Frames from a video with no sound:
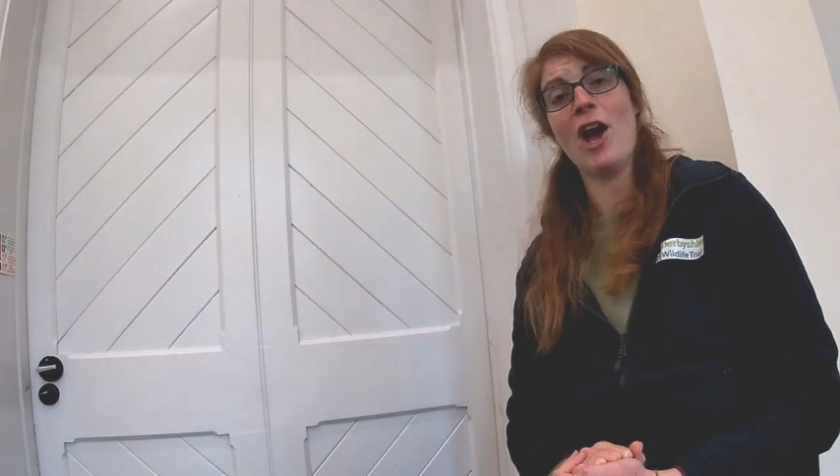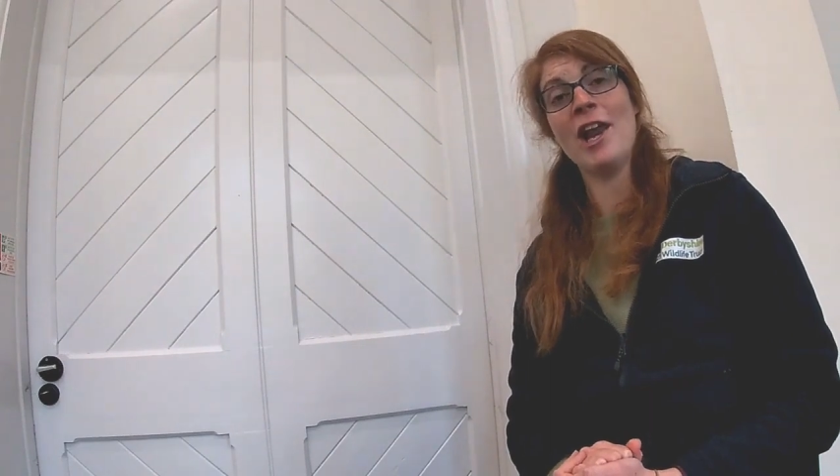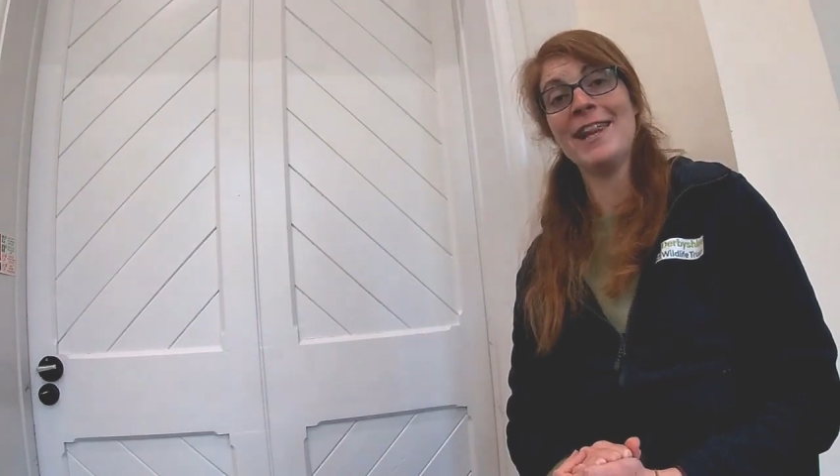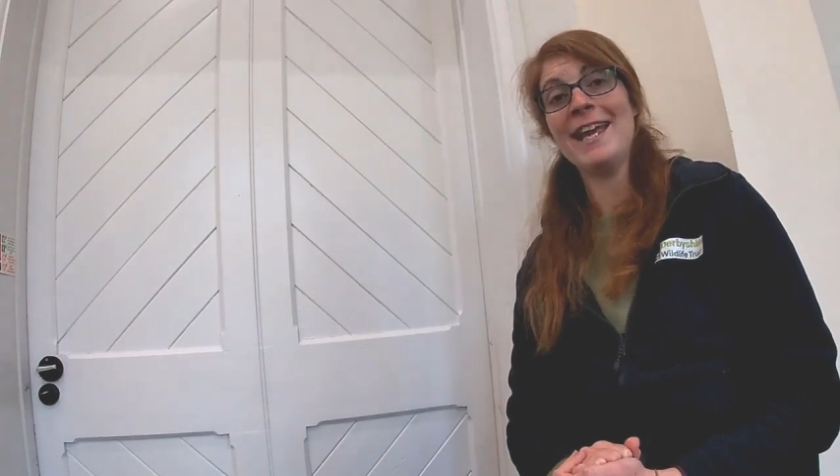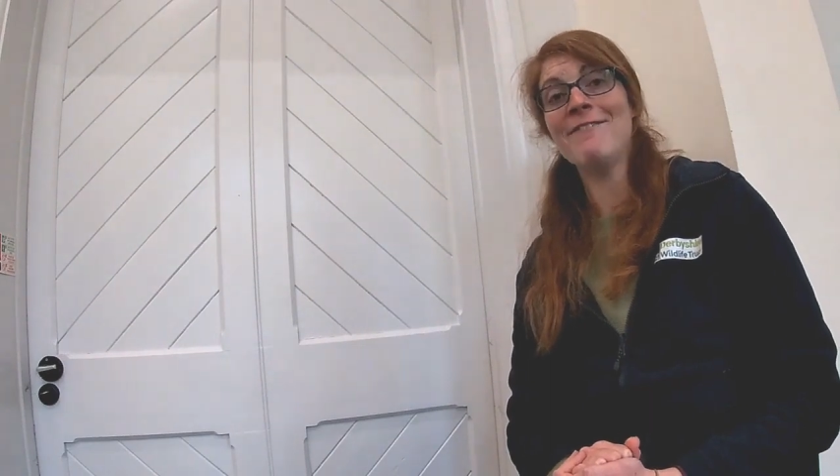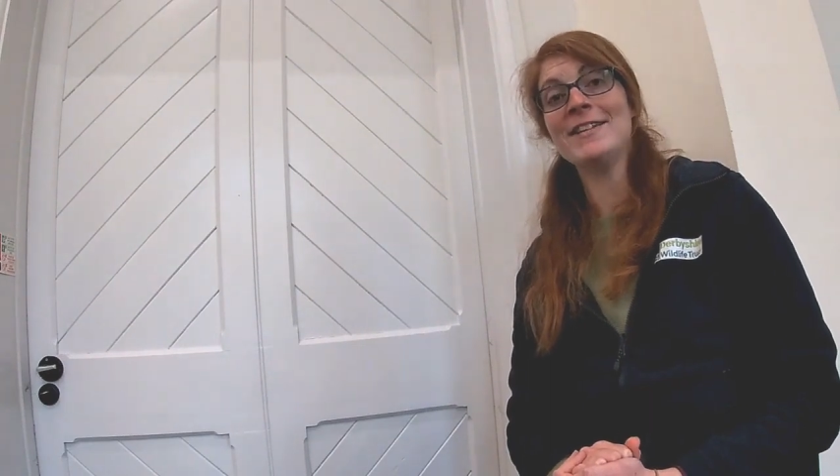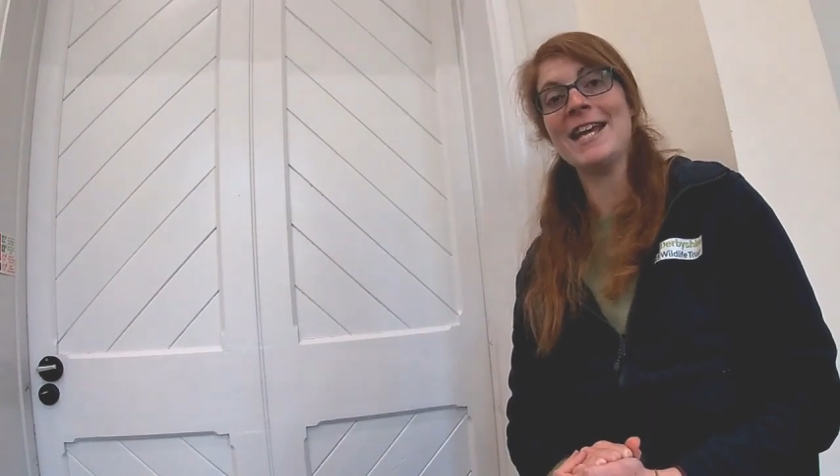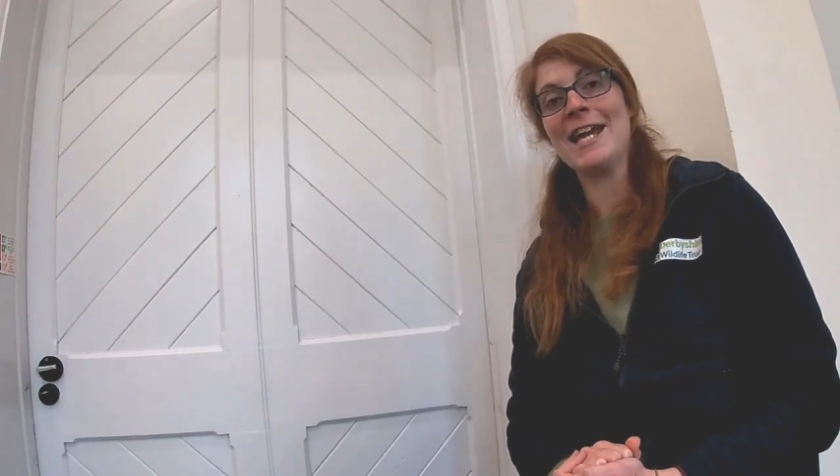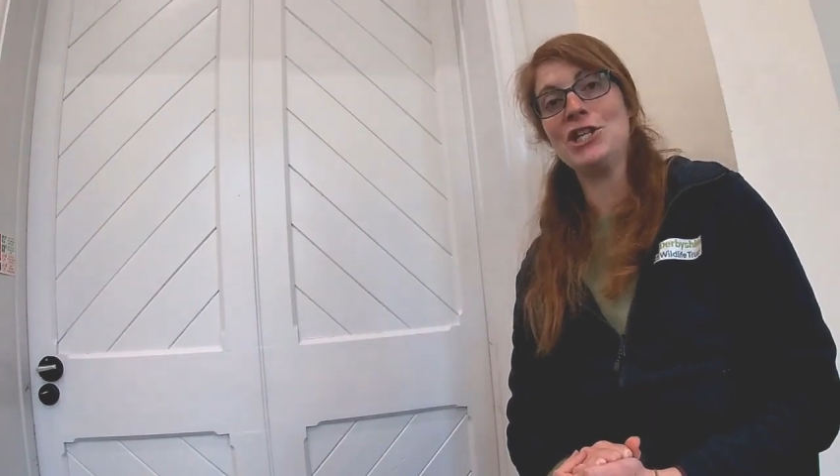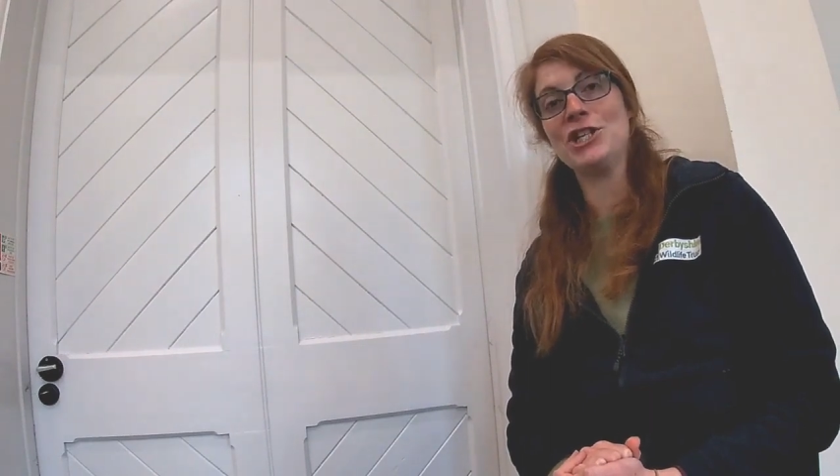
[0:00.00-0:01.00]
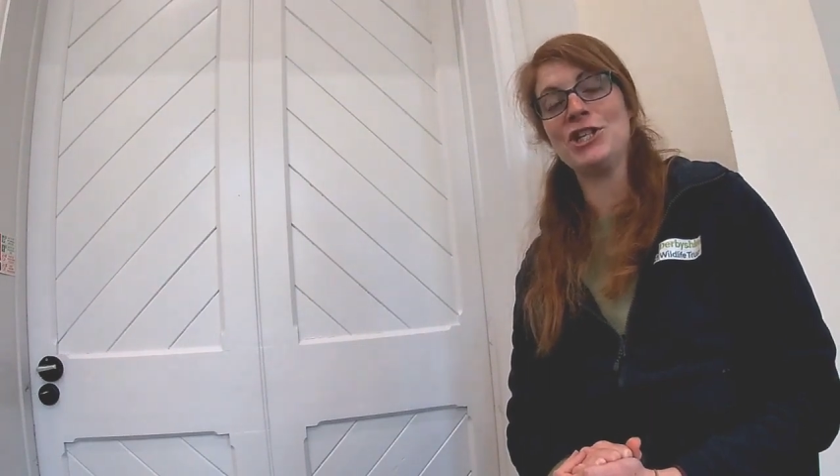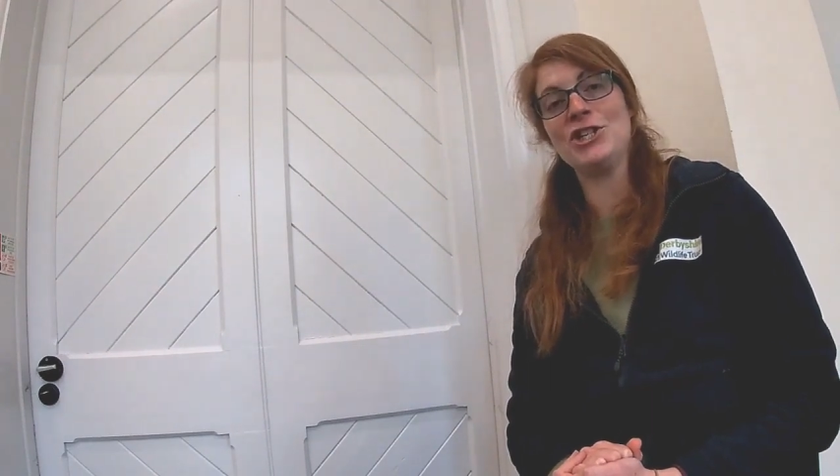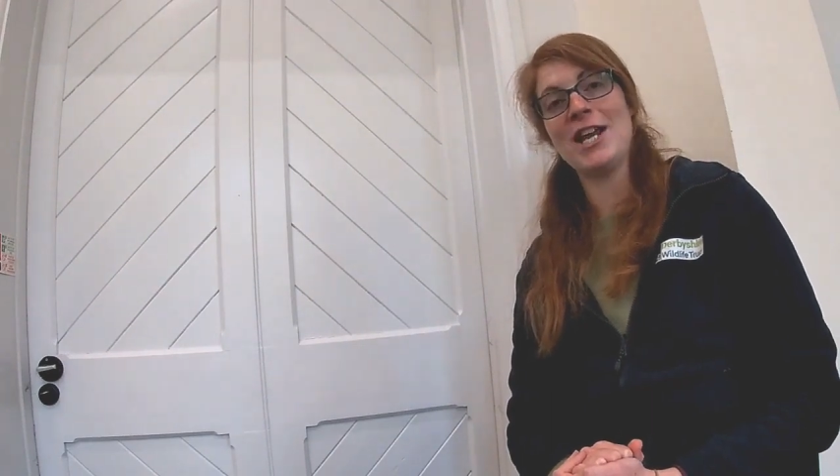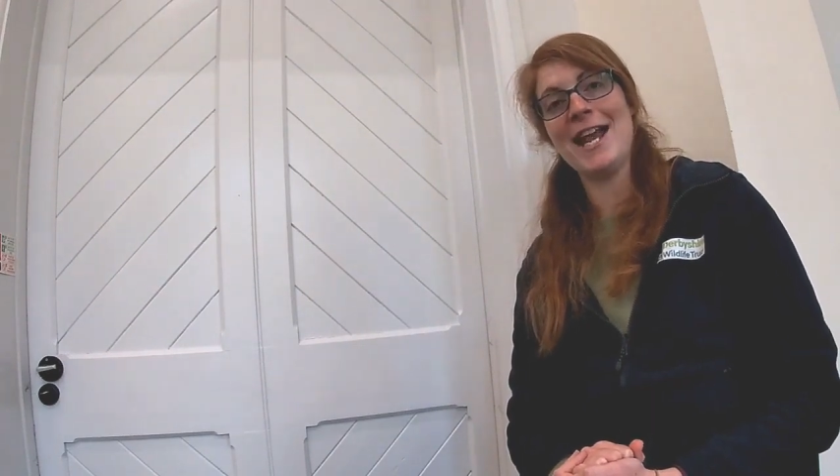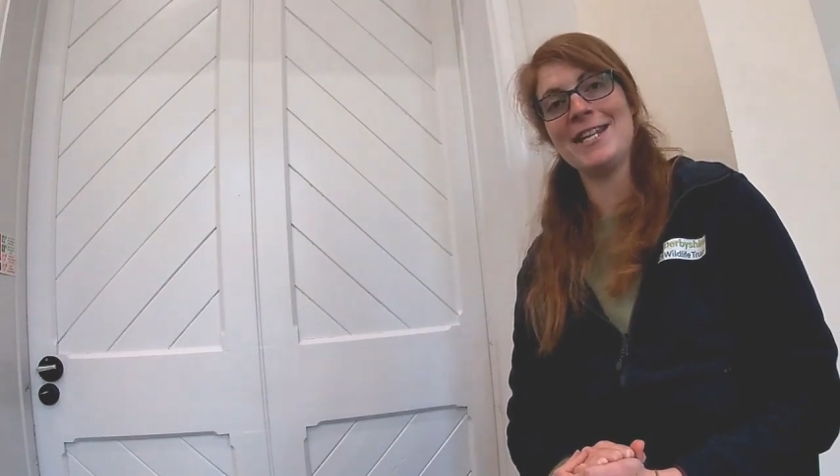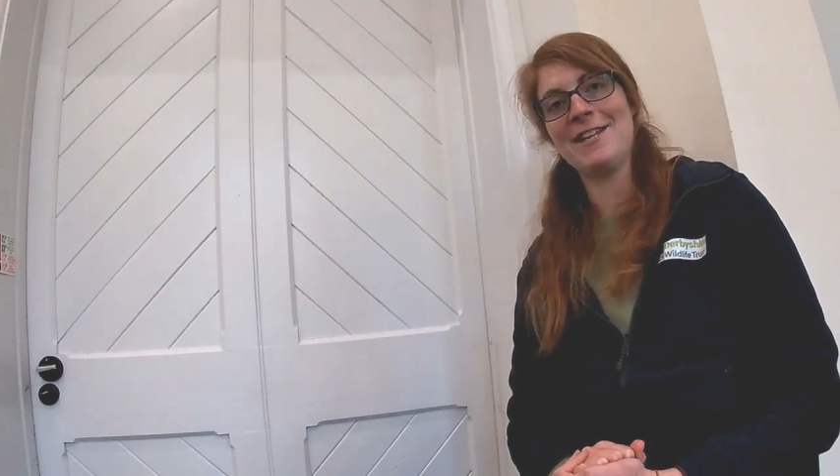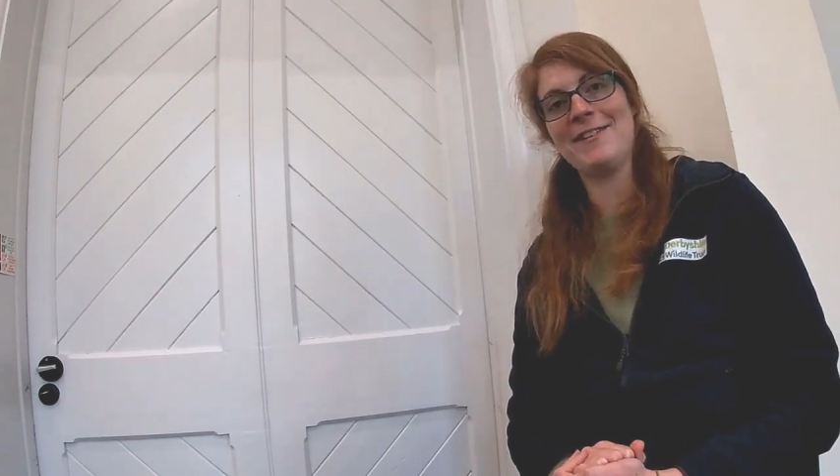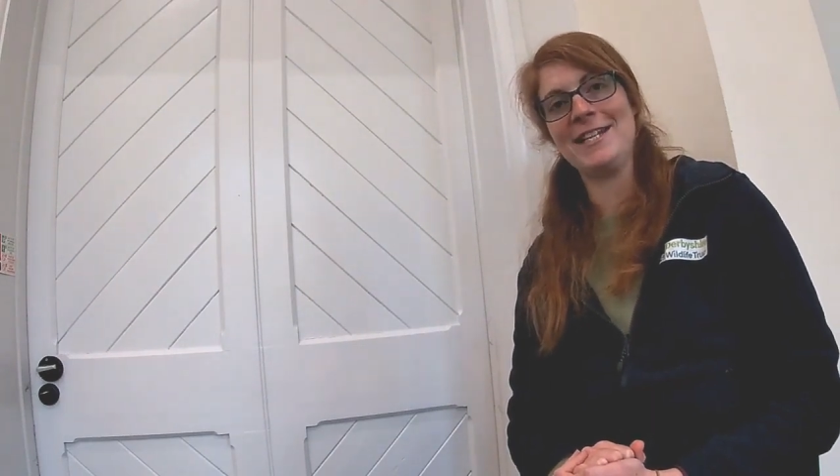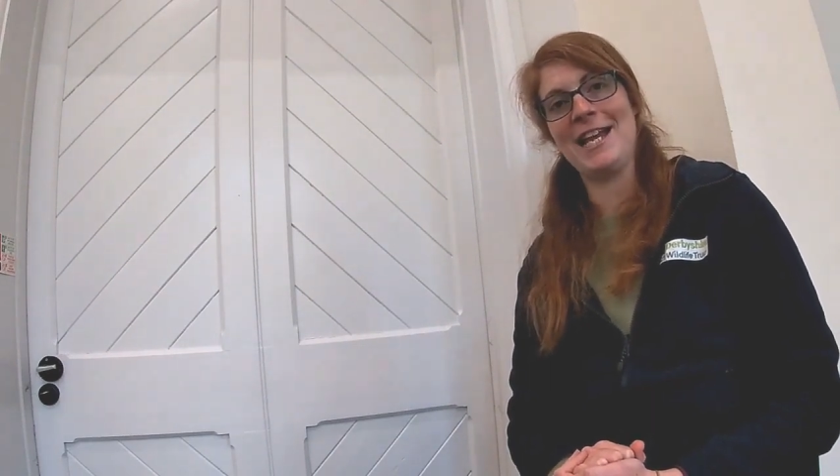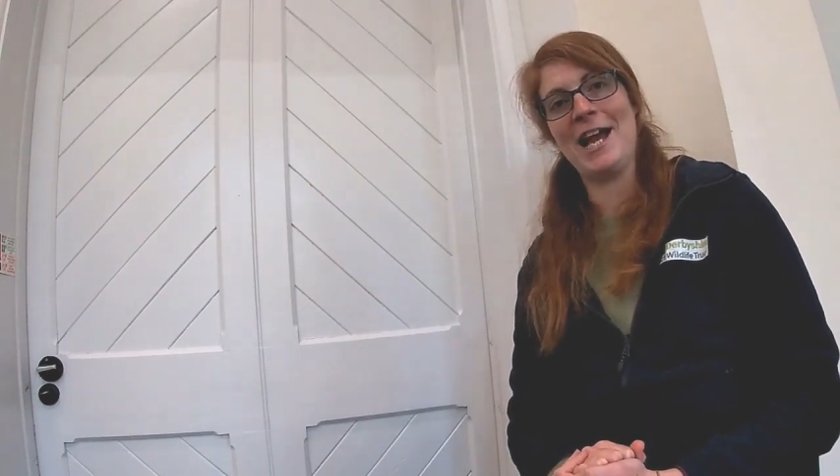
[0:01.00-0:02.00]
follow the invitation shared in
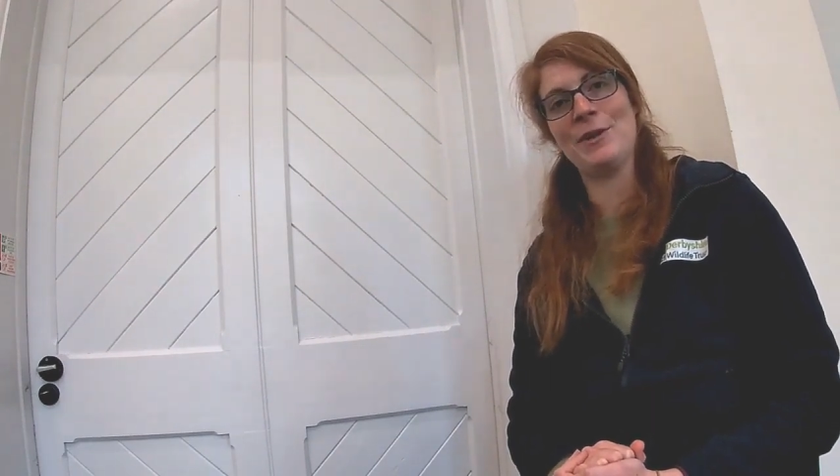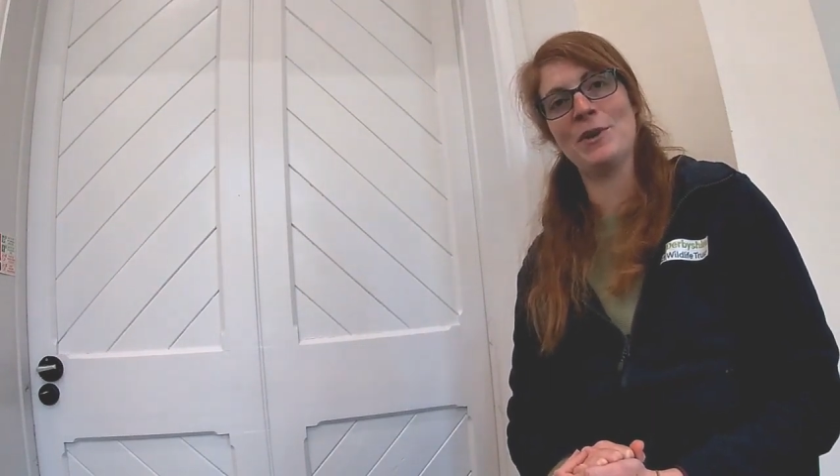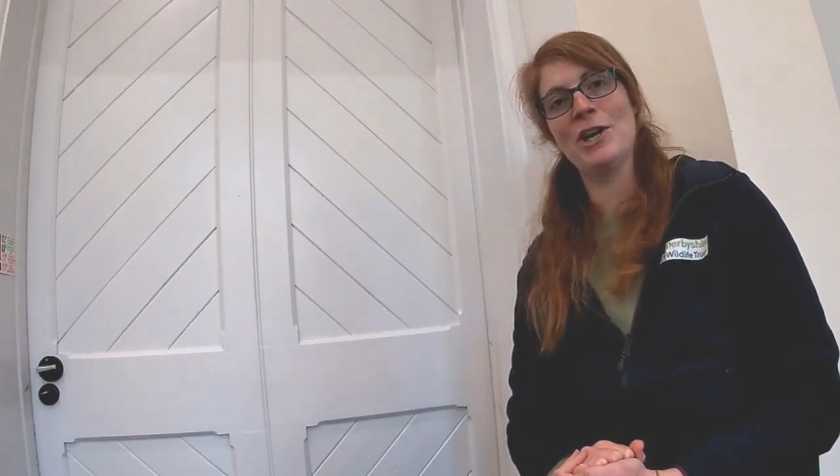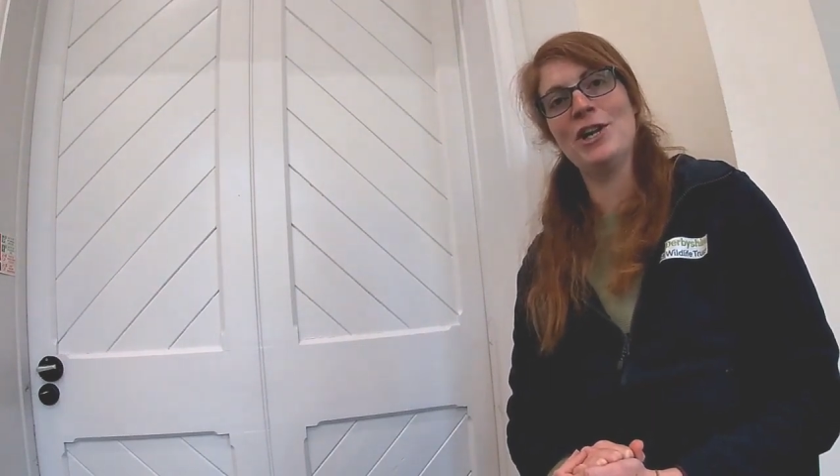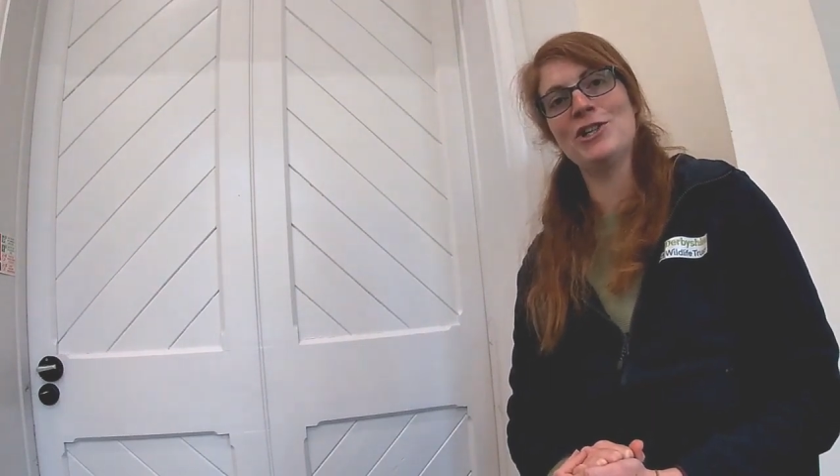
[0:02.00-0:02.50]
the video,